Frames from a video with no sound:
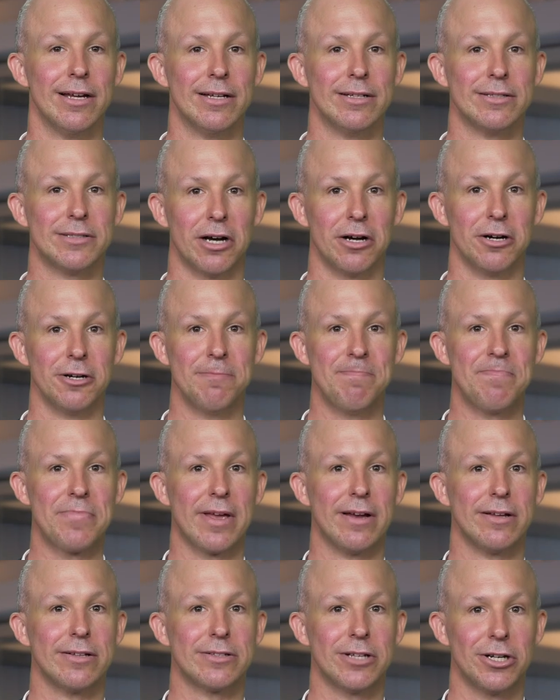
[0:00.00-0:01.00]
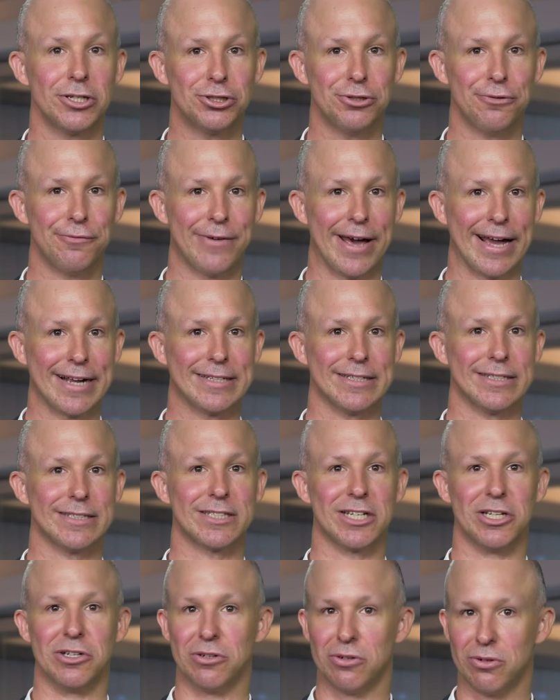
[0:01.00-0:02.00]
So, social factors
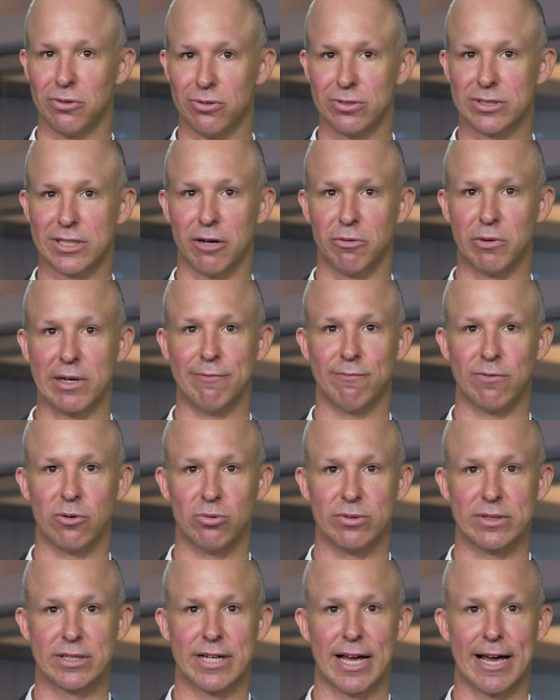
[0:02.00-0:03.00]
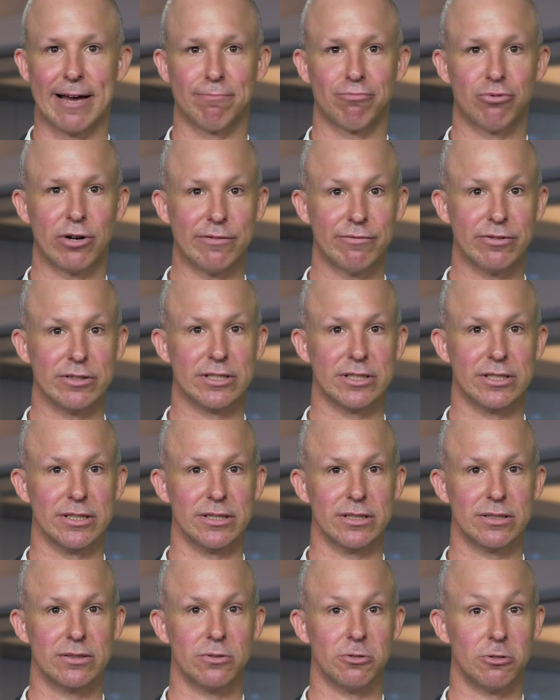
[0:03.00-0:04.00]
can also influence our
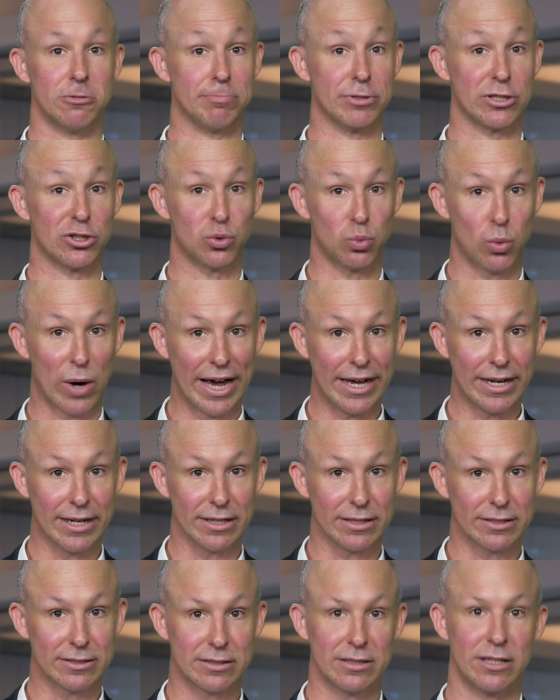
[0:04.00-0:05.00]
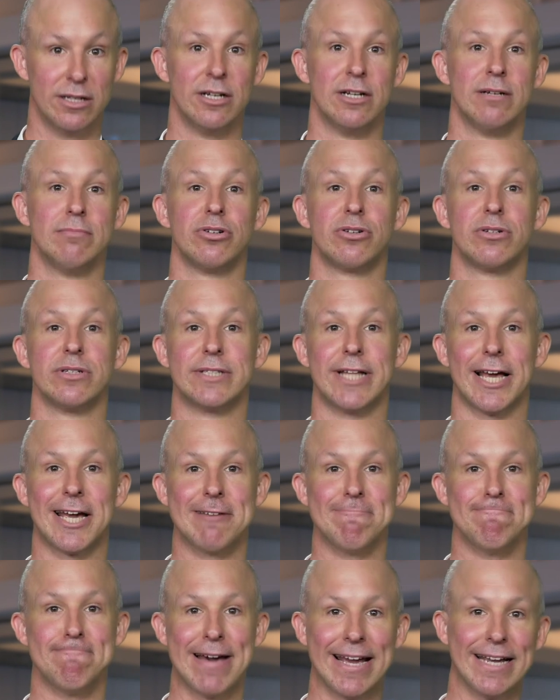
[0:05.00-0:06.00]
preferences or persuade us because they
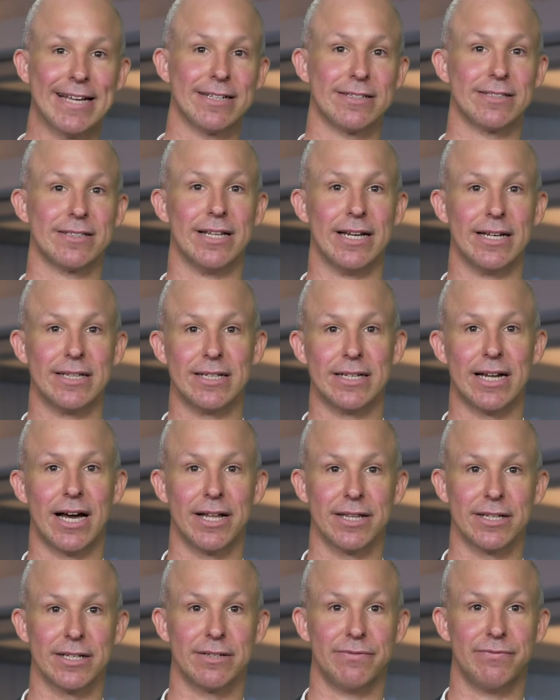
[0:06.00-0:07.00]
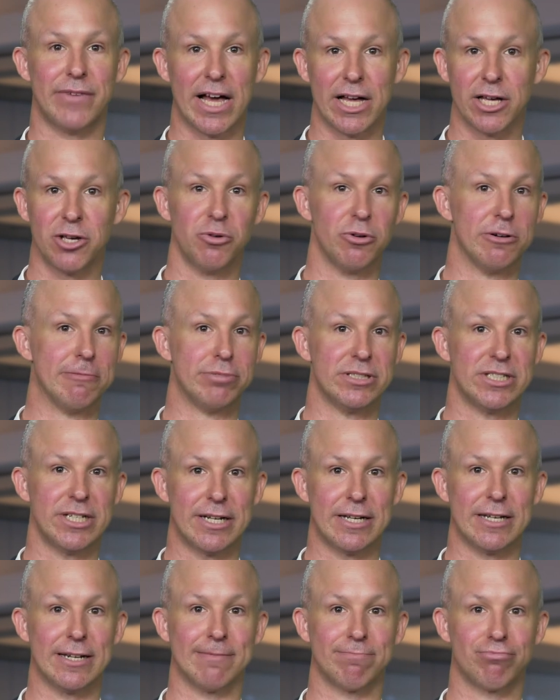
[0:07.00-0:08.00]
can make us think that others value a
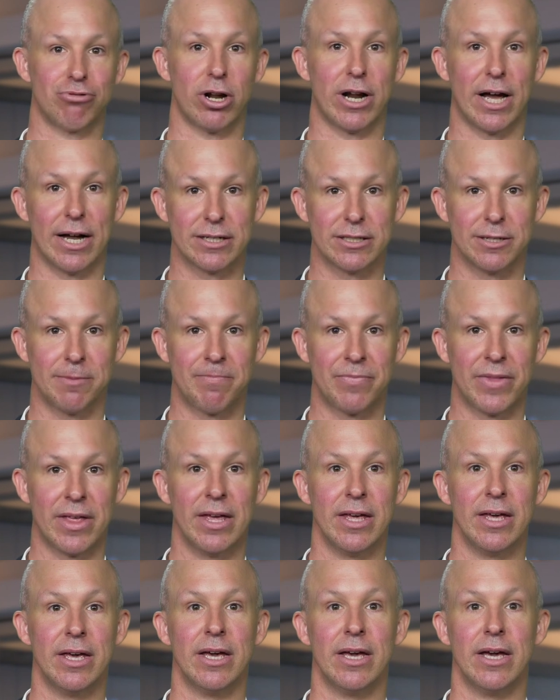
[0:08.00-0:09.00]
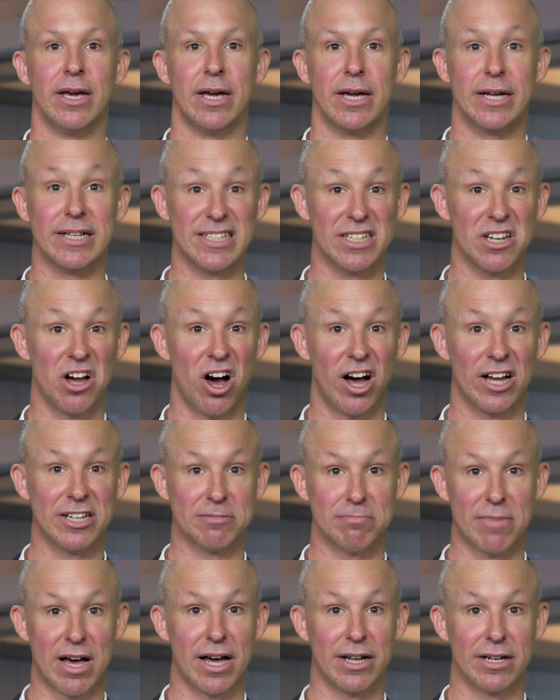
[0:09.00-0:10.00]
particular product. It's in high
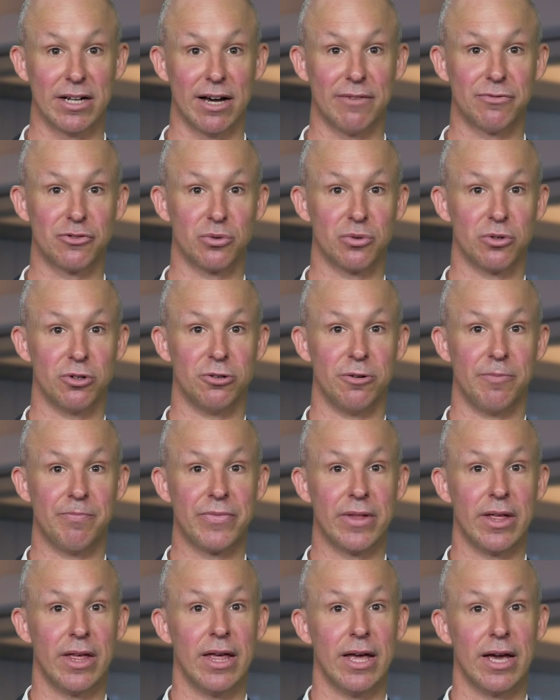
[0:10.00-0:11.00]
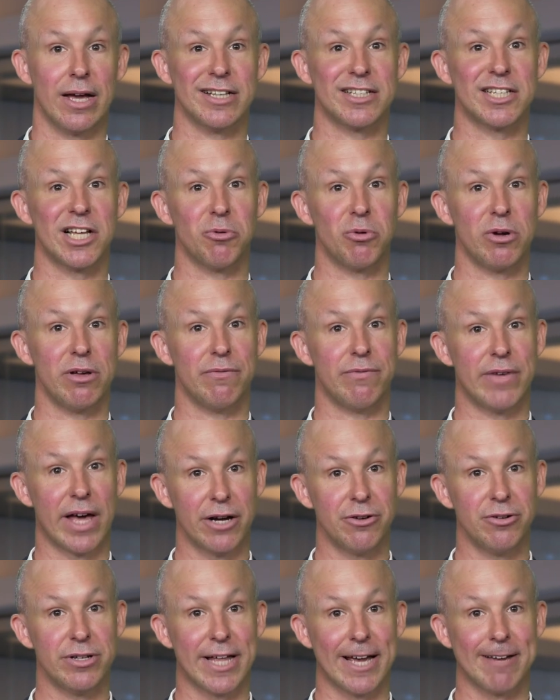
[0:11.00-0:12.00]
demand after all, and so we
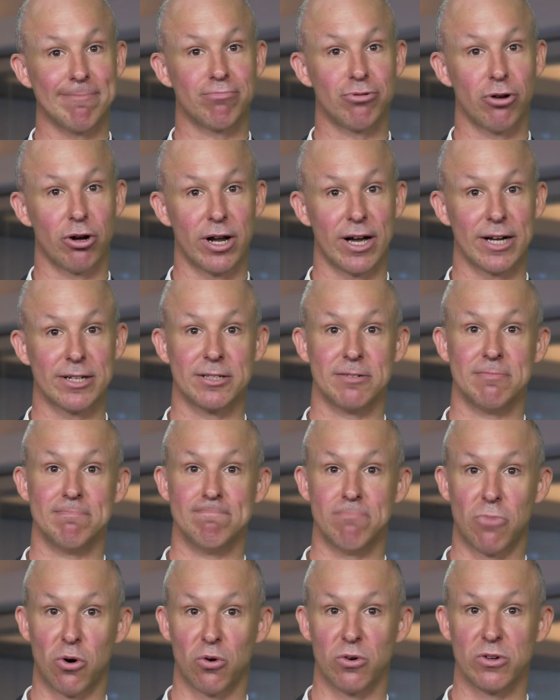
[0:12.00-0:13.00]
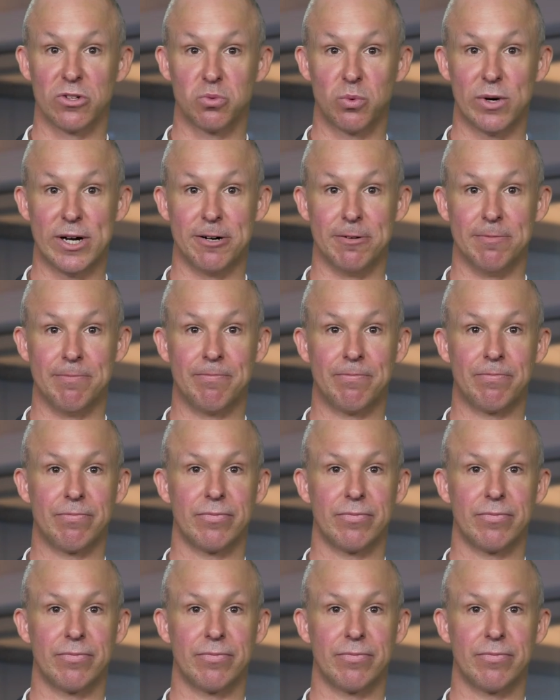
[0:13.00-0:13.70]
value that product more as well.